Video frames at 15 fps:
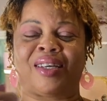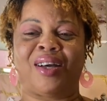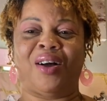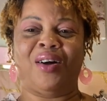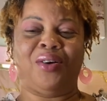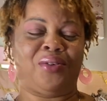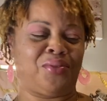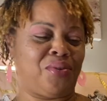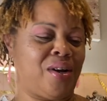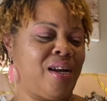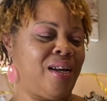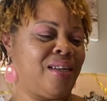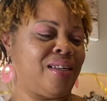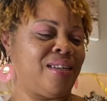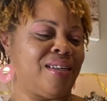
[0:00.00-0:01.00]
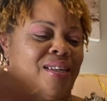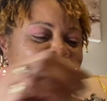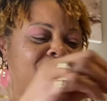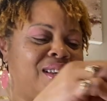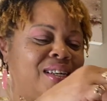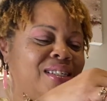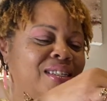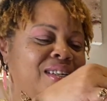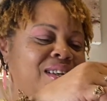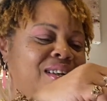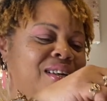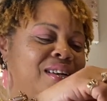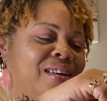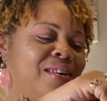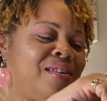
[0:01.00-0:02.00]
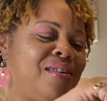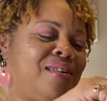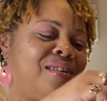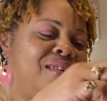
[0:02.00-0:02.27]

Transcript: All right. Then the next thing in here.